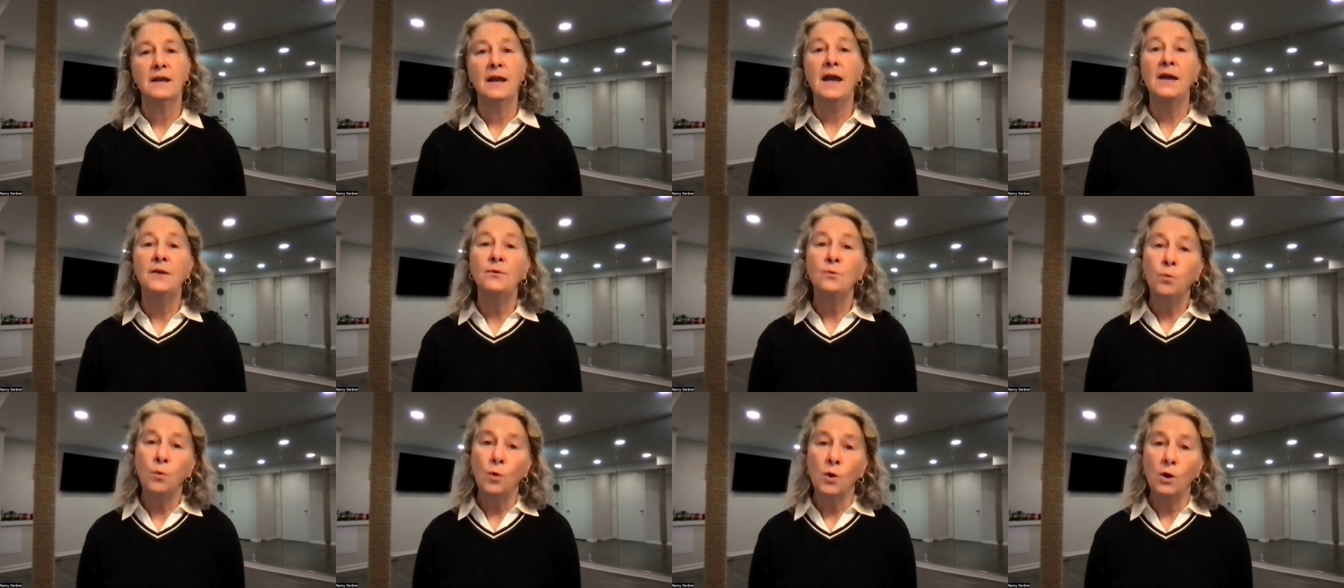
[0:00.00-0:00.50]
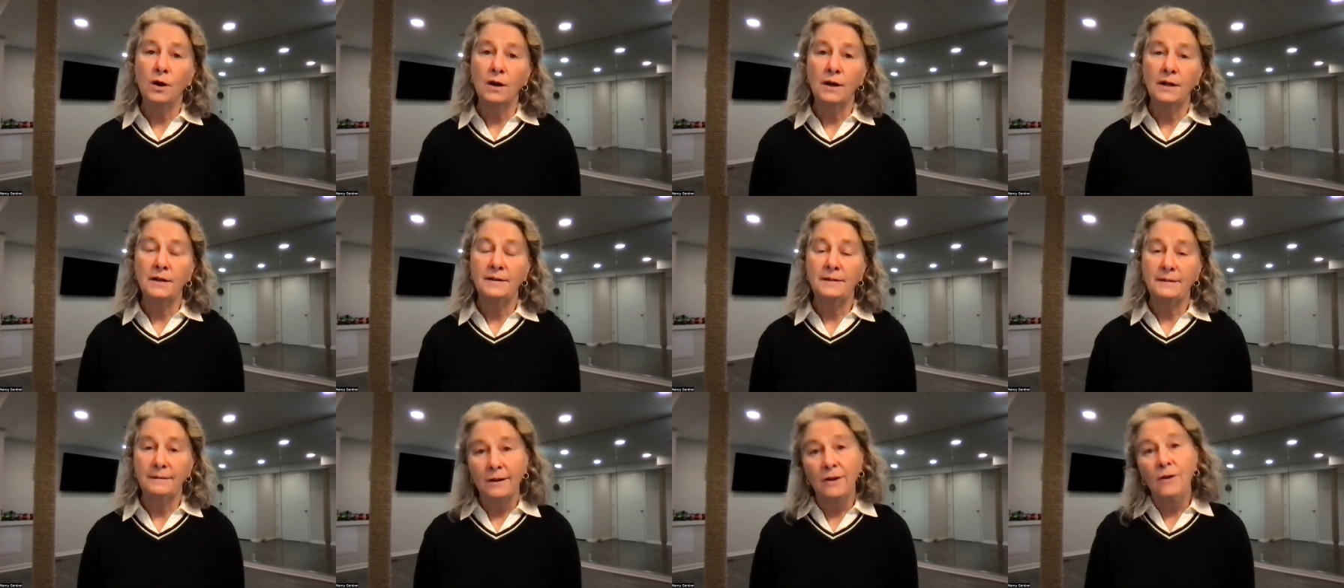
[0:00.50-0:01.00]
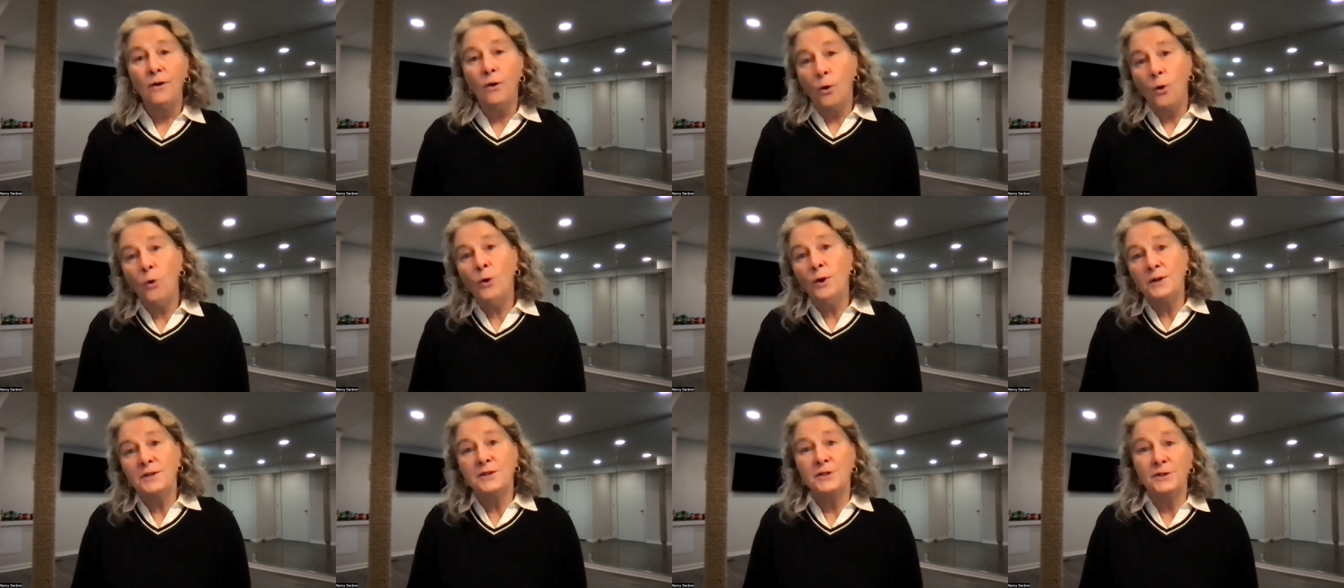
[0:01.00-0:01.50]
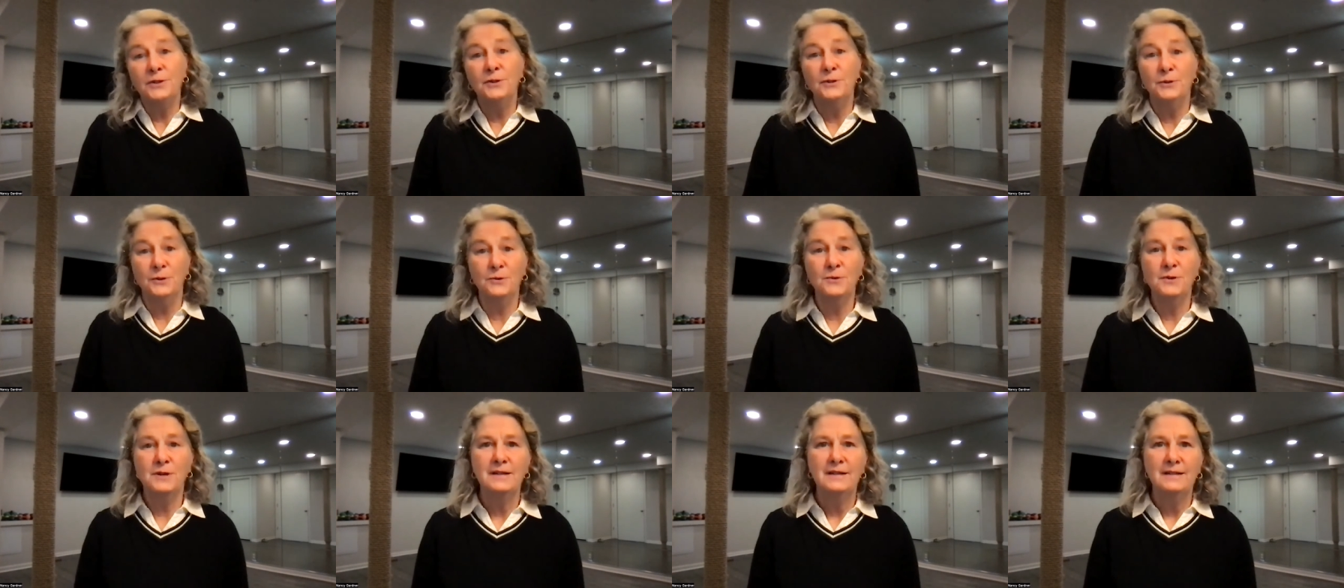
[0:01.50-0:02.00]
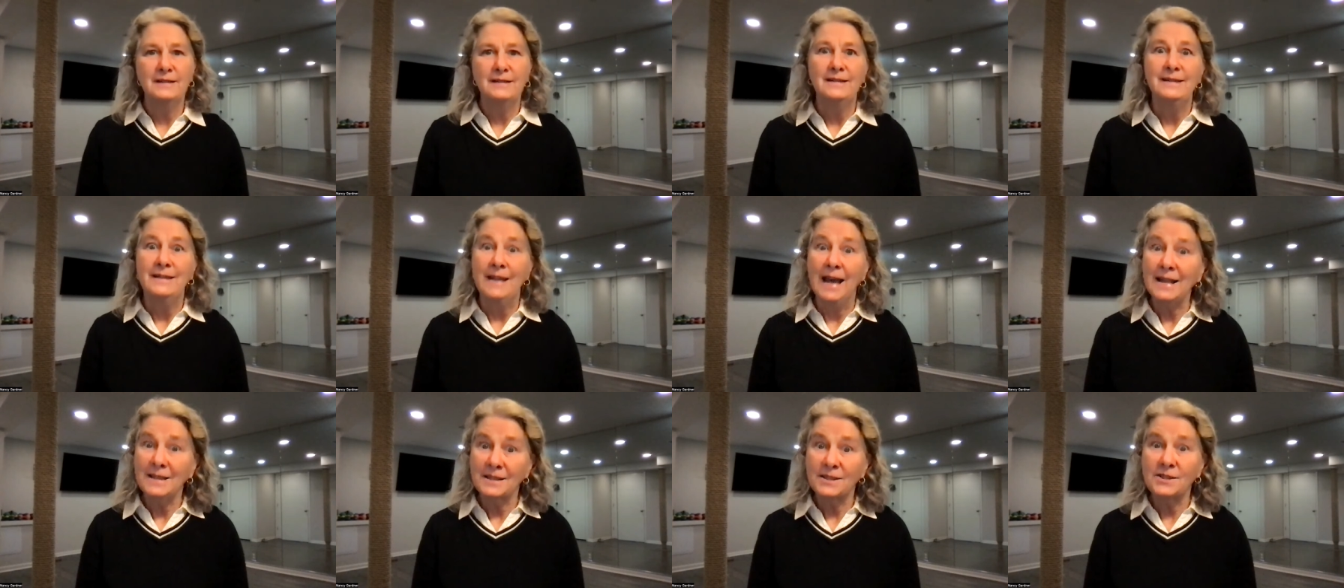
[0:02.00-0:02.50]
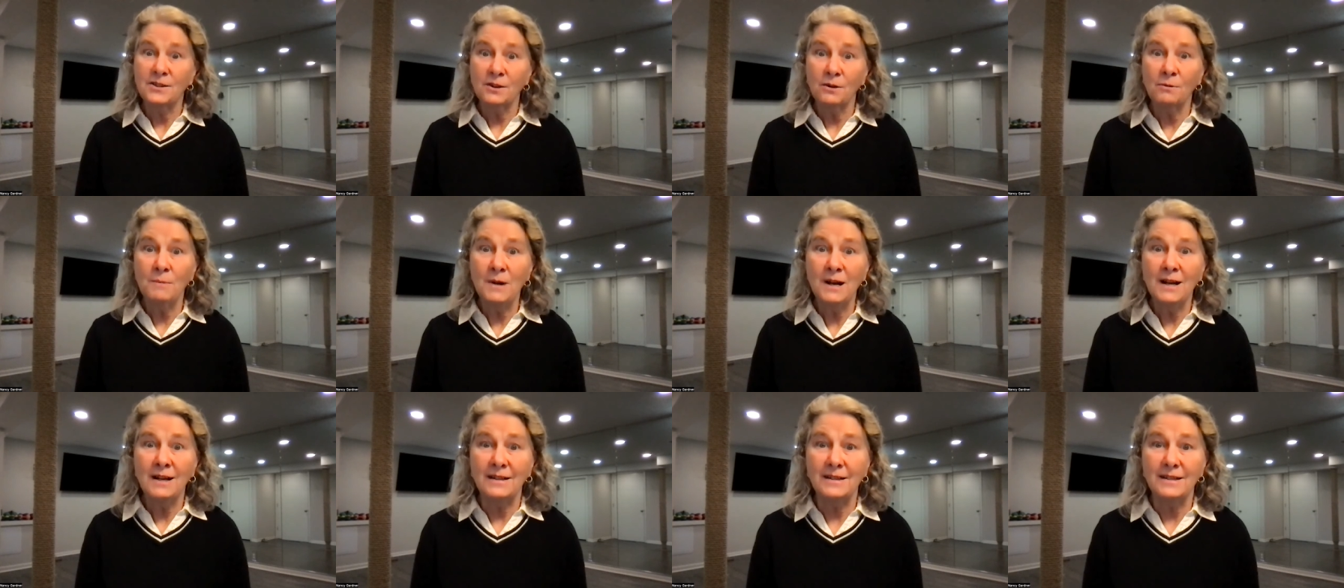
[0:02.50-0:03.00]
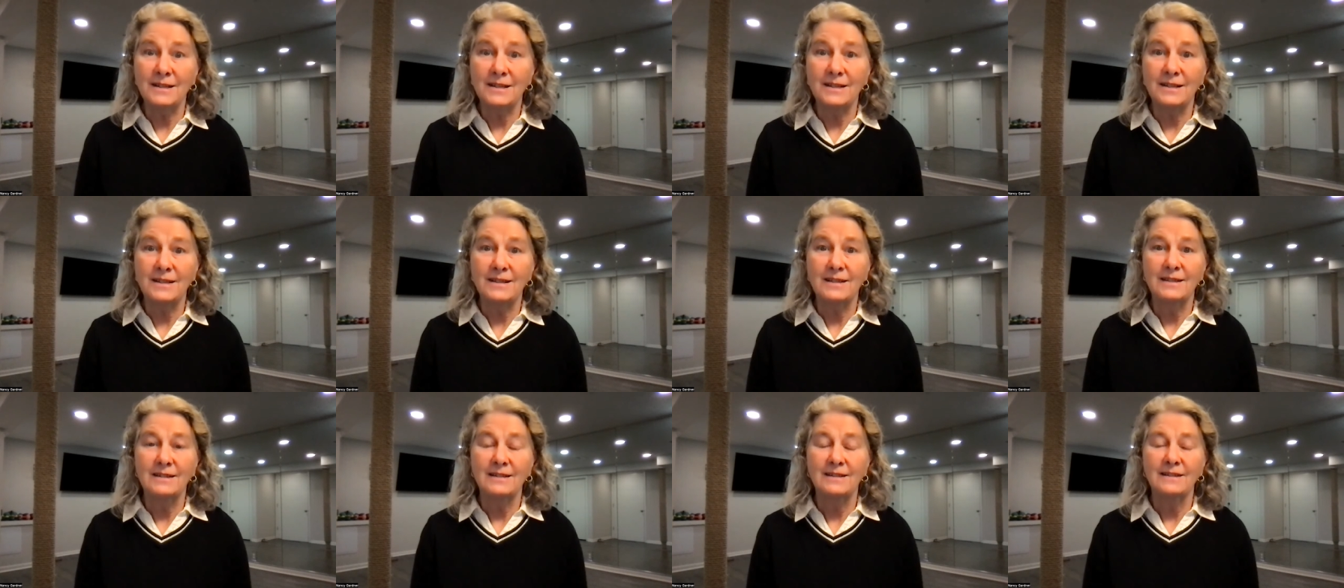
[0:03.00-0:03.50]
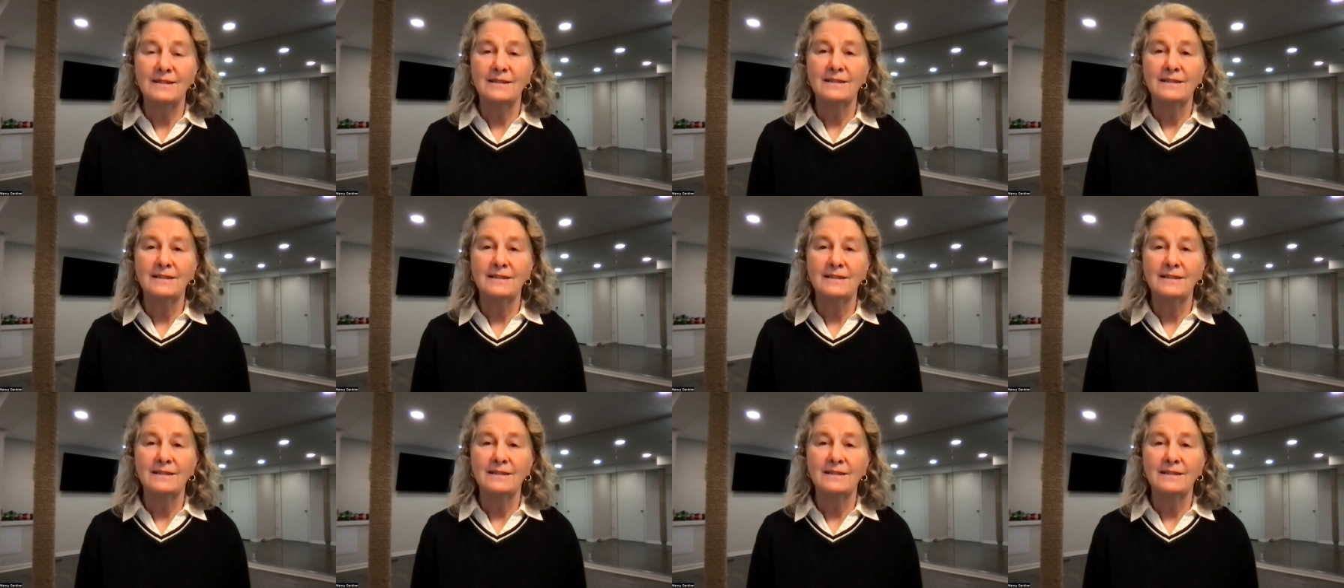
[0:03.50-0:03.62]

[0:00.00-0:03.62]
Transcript: and one or two not so much.